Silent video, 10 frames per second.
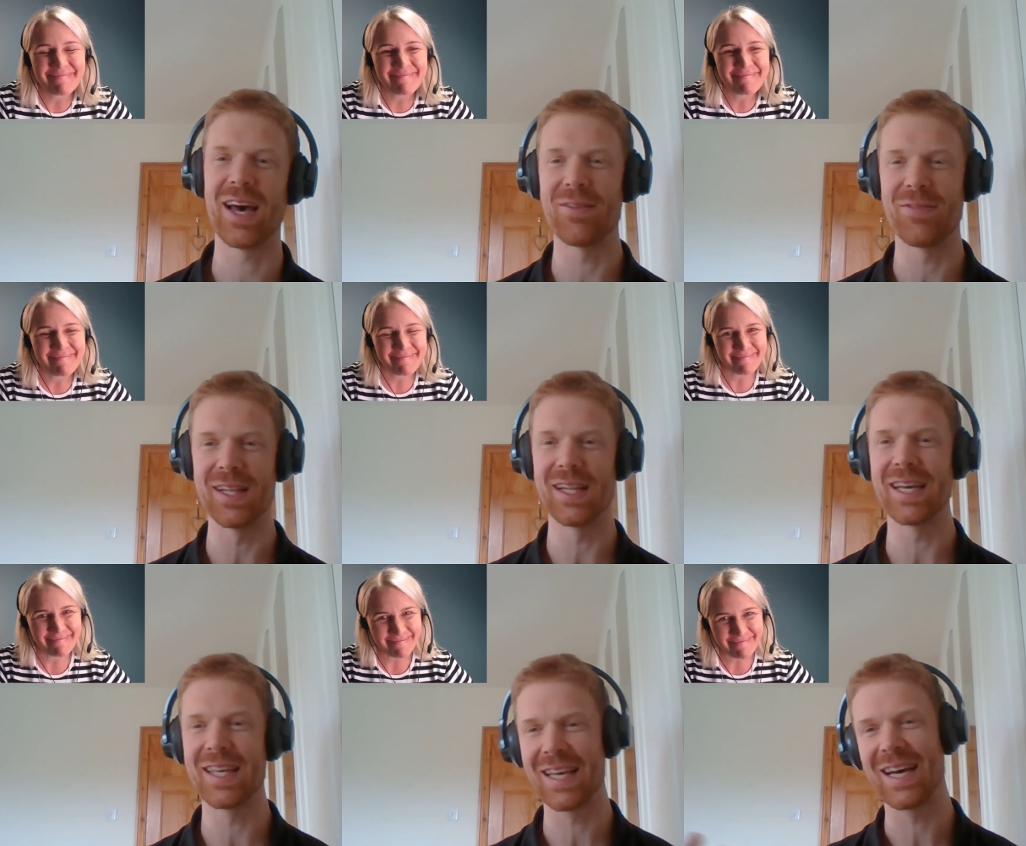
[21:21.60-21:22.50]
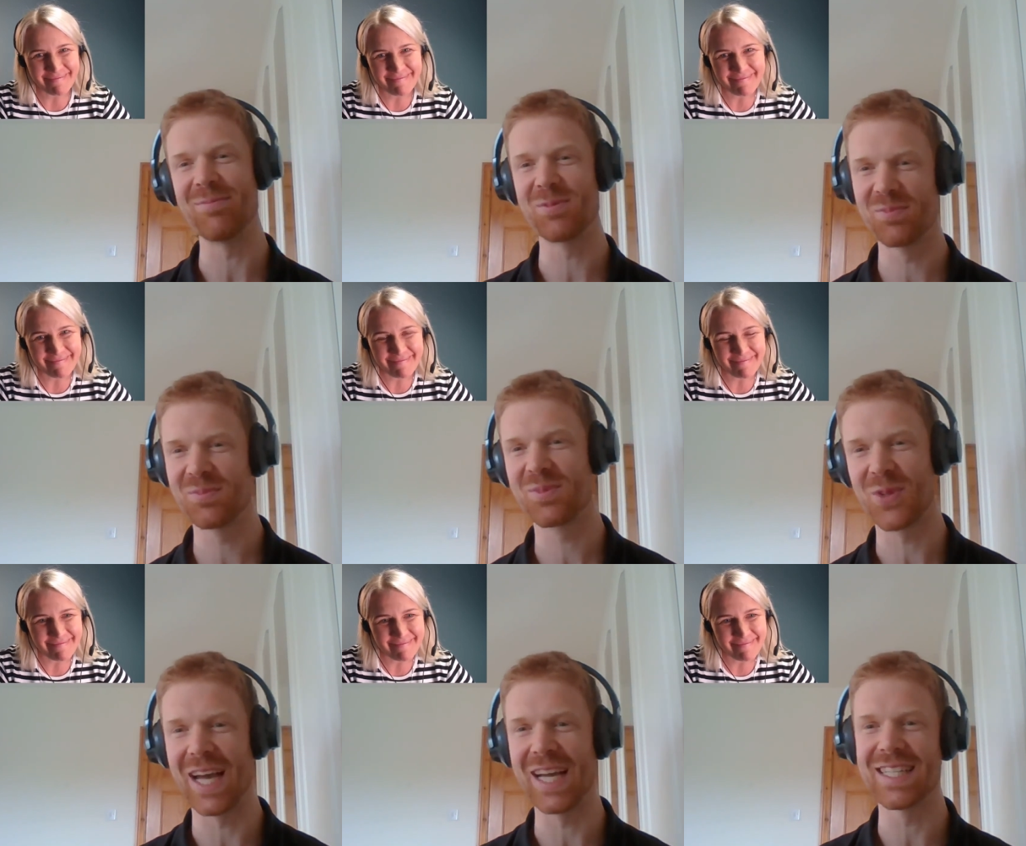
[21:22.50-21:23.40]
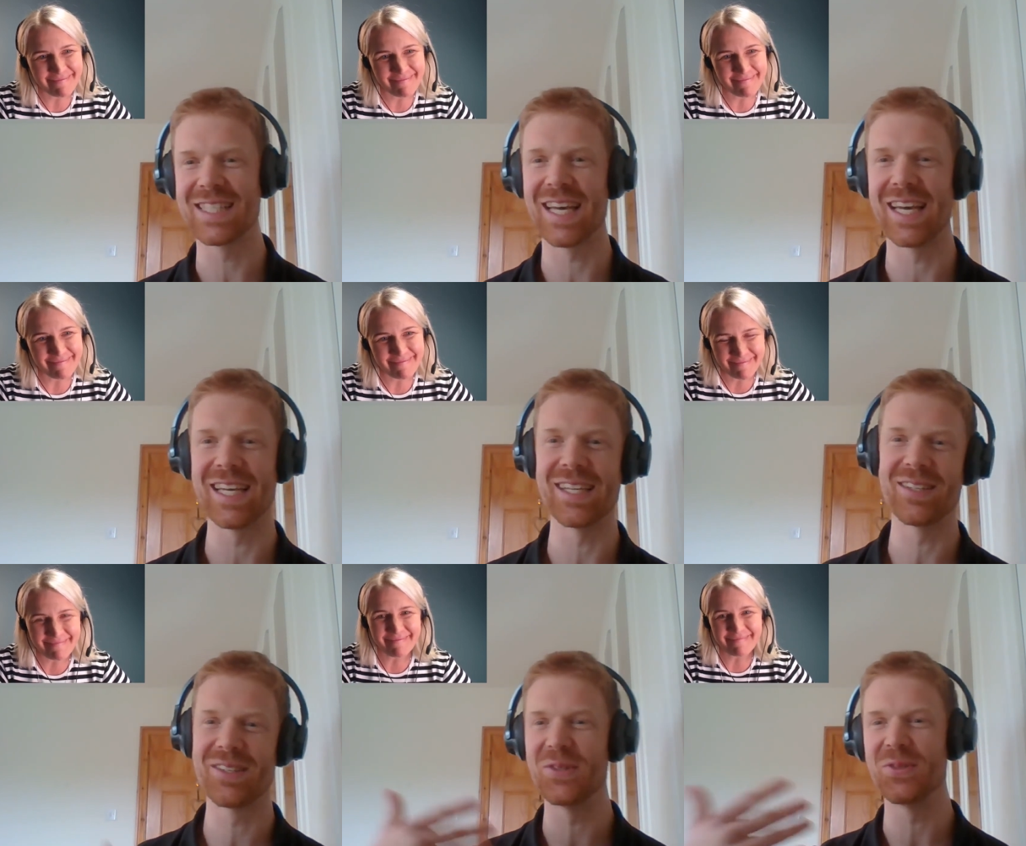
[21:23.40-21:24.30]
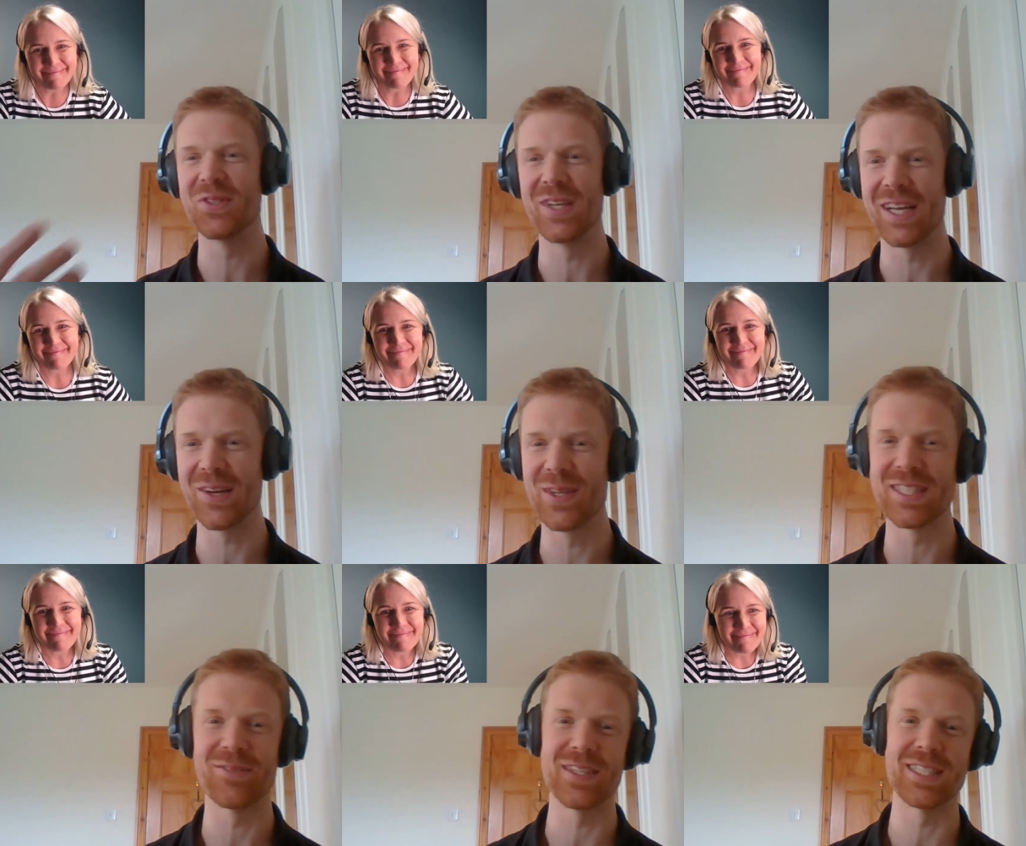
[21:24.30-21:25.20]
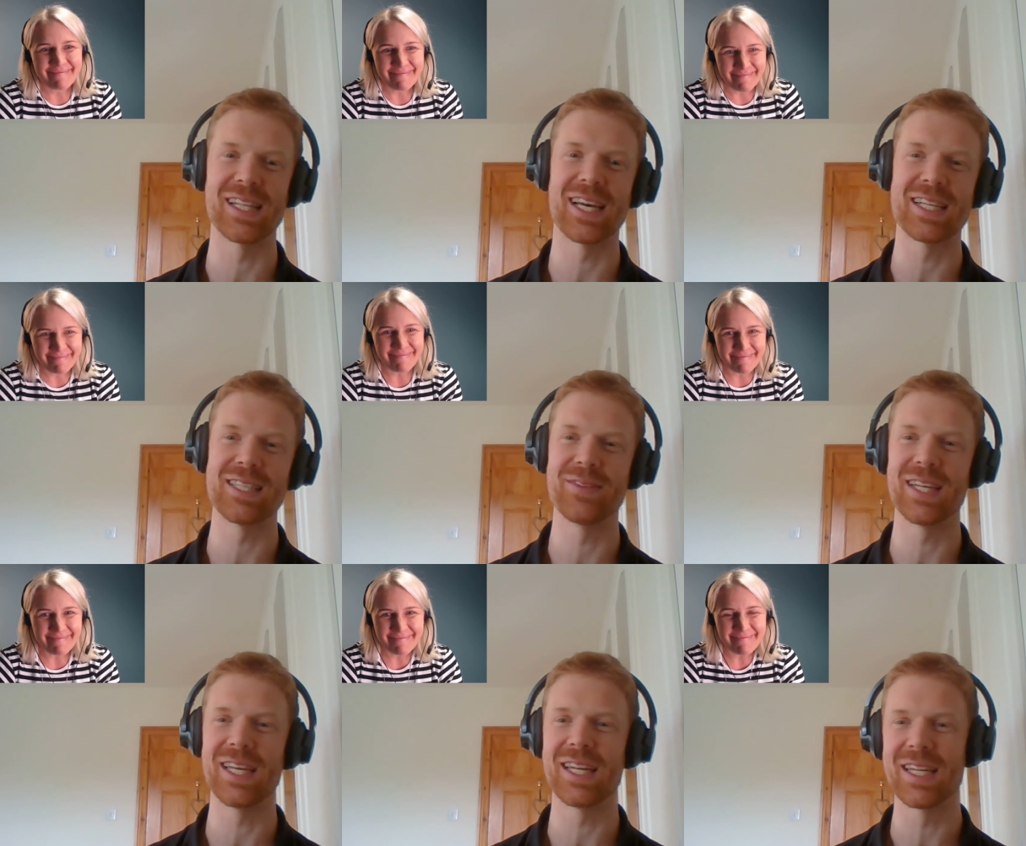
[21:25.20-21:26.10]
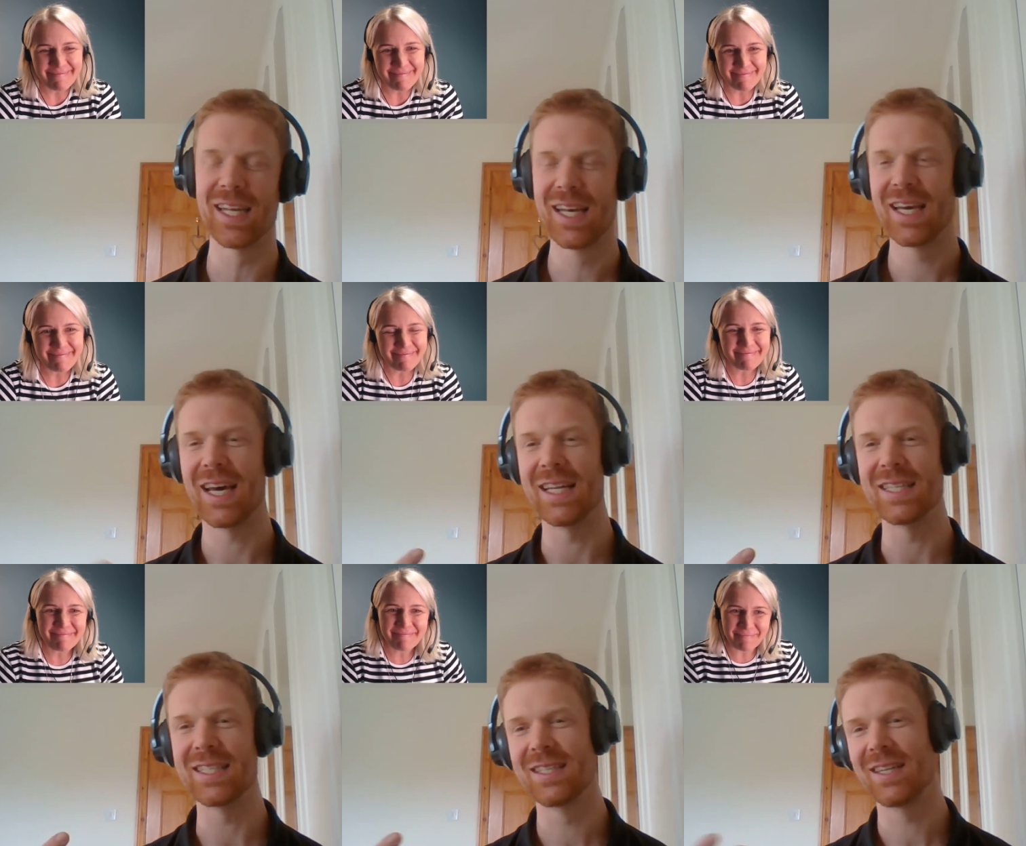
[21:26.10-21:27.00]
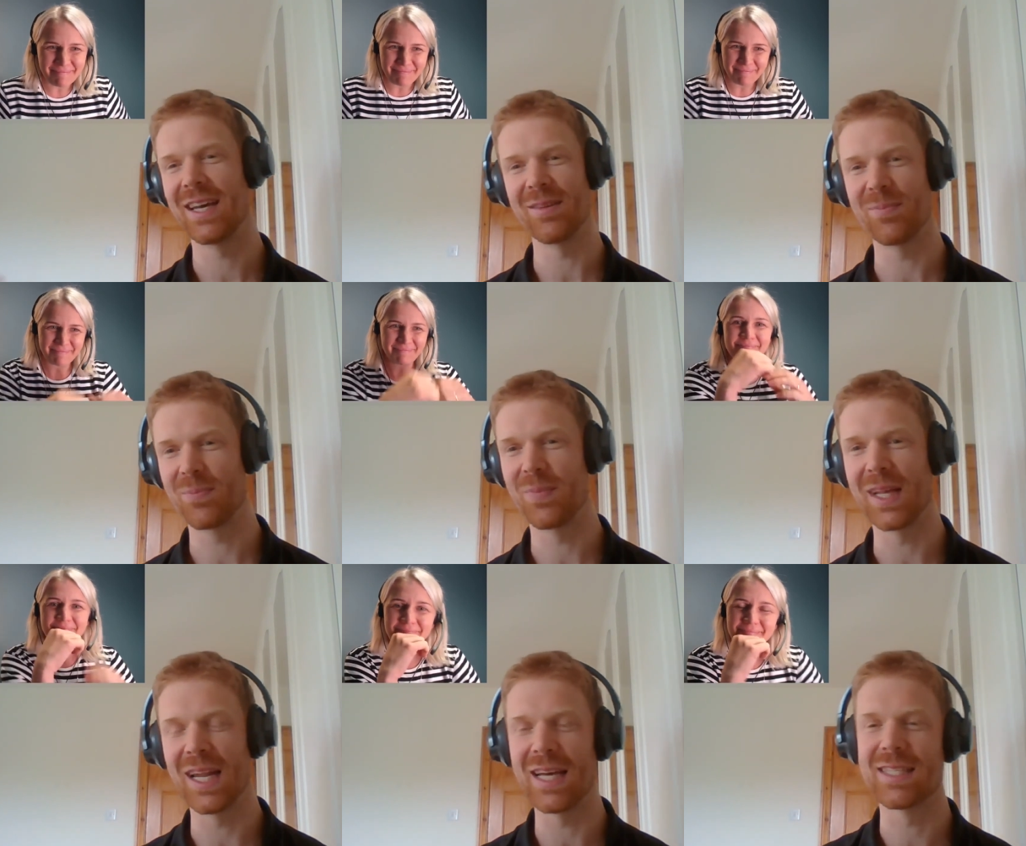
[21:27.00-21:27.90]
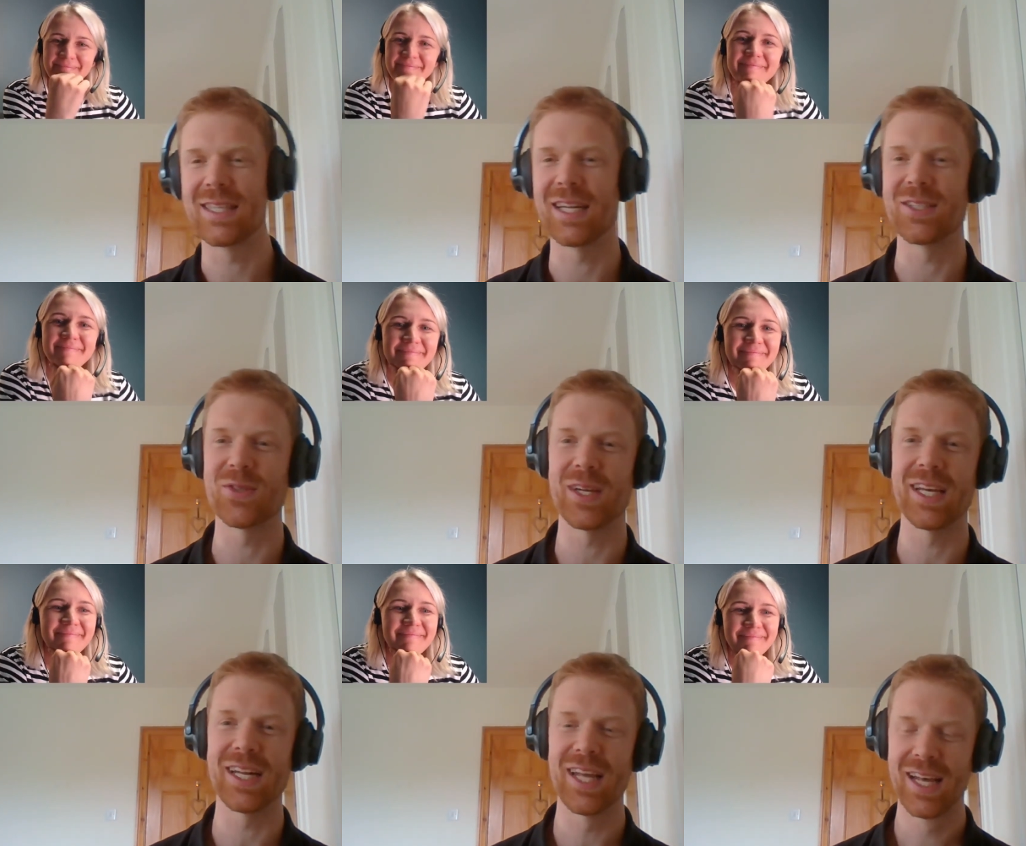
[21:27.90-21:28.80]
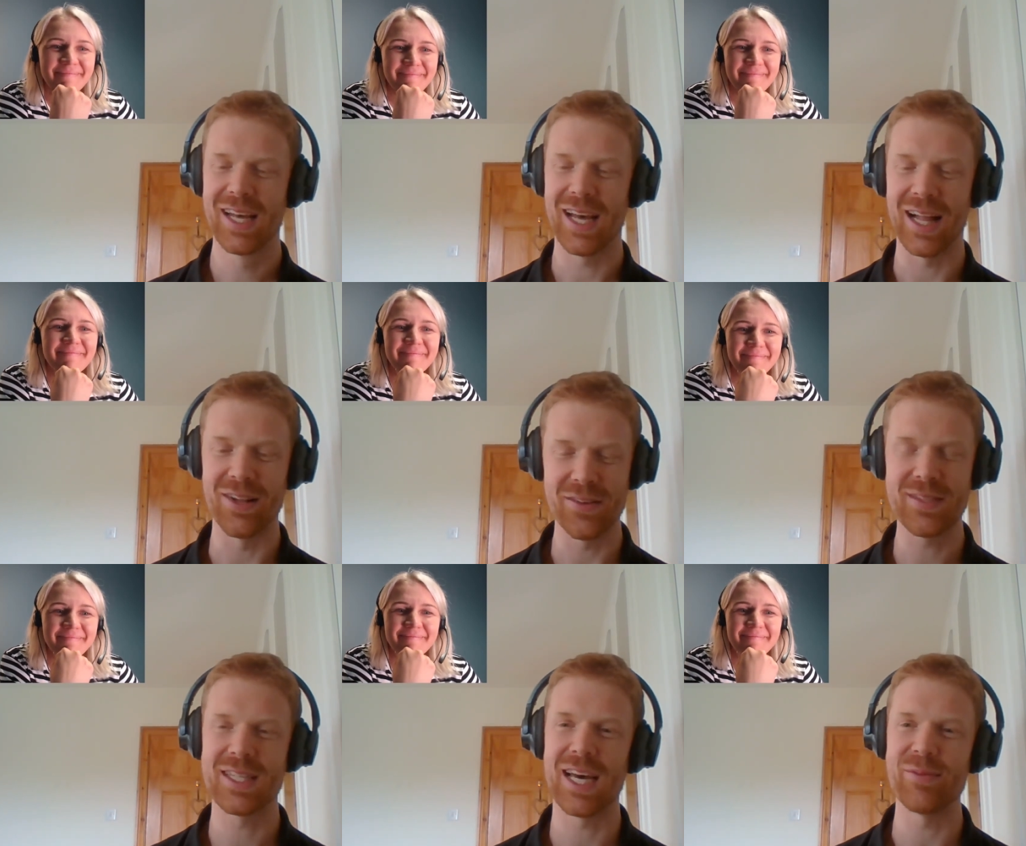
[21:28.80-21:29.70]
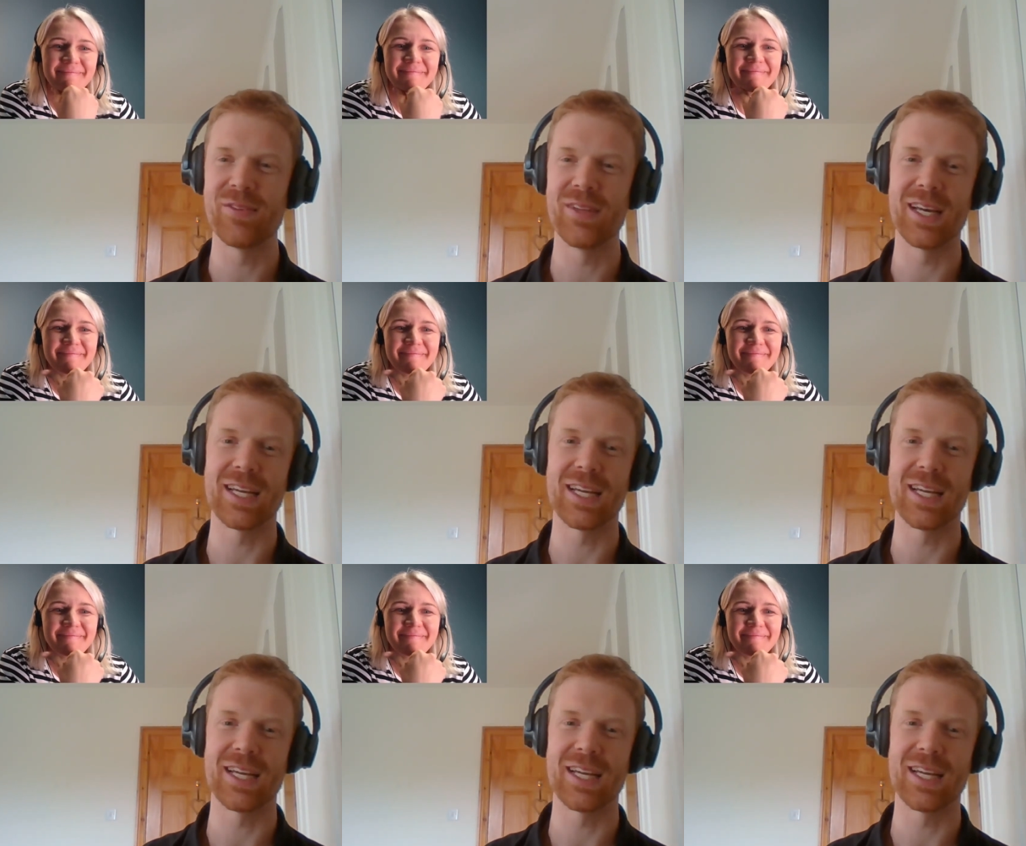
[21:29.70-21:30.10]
Speaker 1: I feel like I'm trying to say, you know, to increase their physical activity and and and be less sedentary. And a lot of the time, you feel